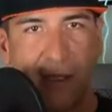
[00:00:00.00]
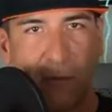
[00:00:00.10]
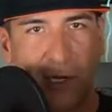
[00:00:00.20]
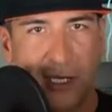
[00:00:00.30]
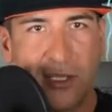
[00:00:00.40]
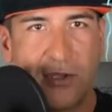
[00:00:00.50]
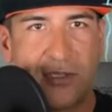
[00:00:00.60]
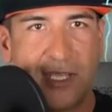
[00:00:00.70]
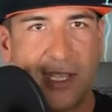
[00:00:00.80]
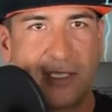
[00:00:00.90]
We're going to use
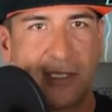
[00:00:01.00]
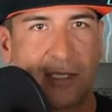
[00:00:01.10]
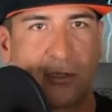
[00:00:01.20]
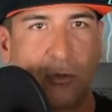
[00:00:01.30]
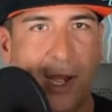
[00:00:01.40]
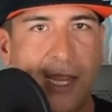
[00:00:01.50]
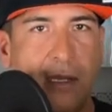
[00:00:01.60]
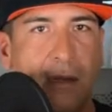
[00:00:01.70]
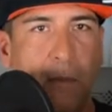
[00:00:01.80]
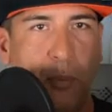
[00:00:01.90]
this as a
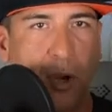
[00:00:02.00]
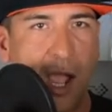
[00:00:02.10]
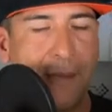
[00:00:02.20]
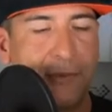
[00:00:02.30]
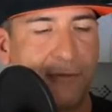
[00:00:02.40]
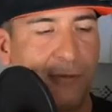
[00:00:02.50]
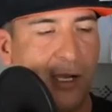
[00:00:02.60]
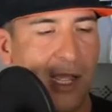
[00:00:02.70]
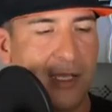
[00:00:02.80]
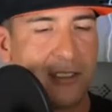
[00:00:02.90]
great prop for us